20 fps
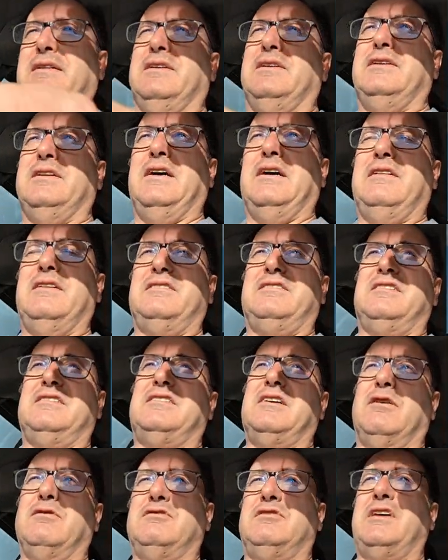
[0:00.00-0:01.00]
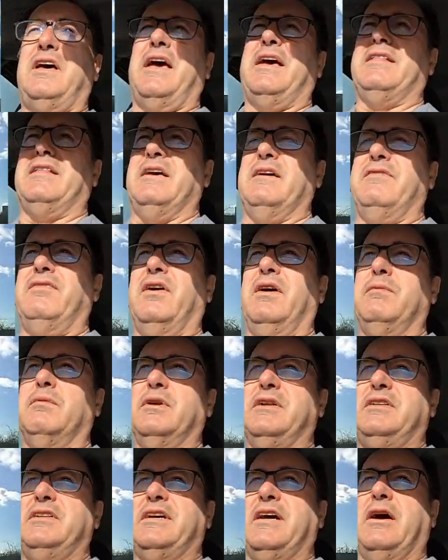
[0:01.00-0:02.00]
you know, there's this old saying that if I
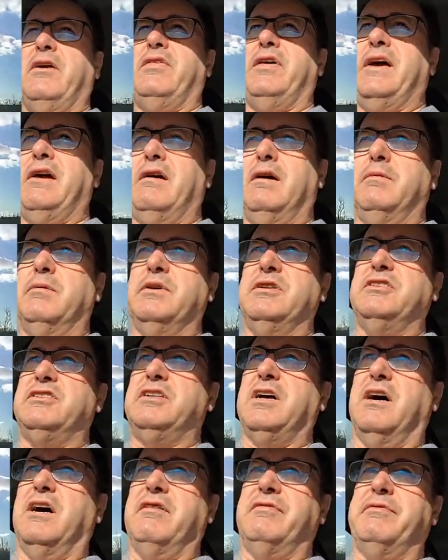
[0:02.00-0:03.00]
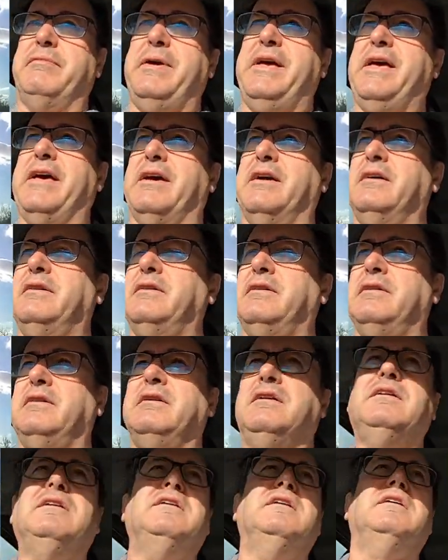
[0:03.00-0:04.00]
wanted to go there, I wouldn't start from here.
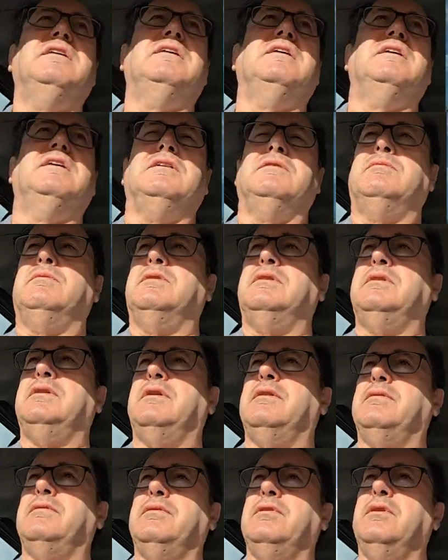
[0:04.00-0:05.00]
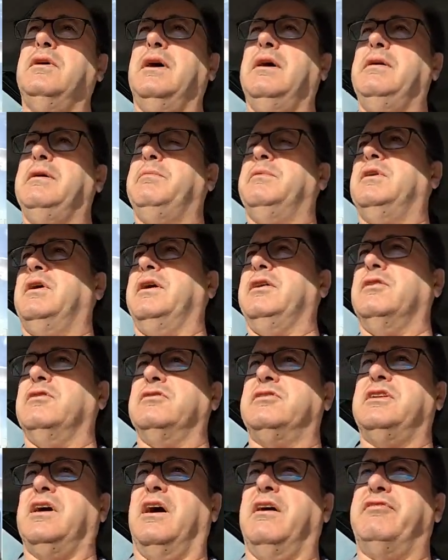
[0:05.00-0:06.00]
Well, not only would I
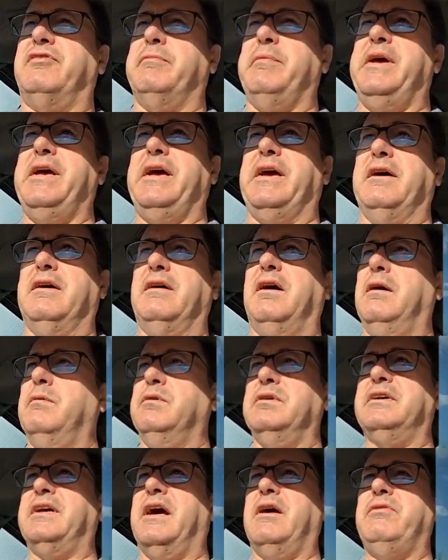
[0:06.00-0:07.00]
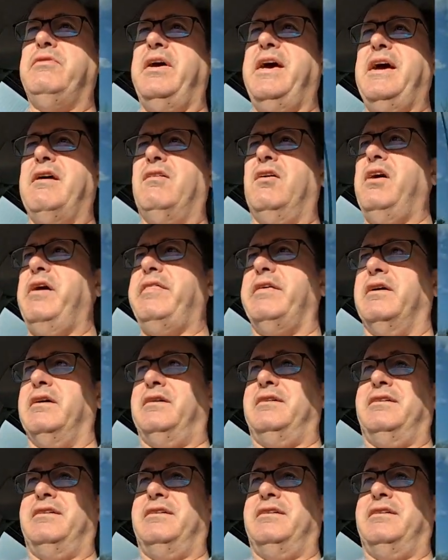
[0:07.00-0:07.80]
not start from here, I wouldn't go there either.